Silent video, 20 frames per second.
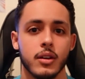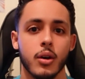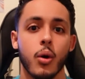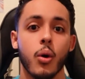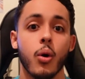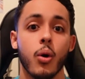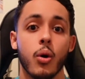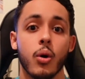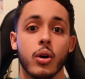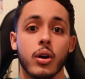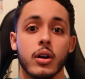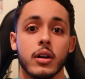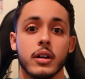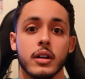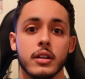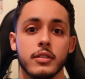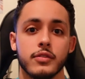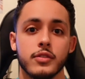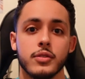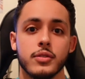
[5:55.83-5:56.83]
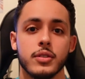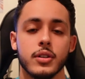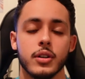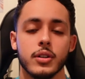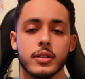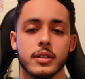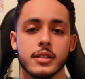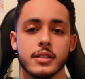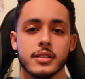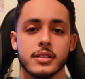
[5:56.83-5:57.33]
or if you
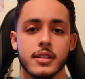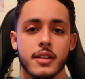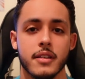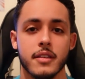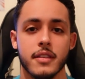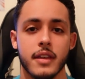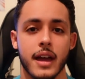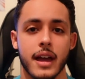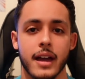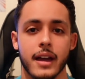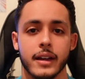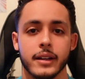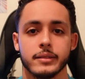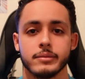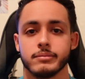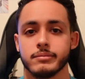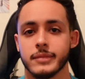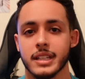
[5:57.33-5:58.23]
notice that,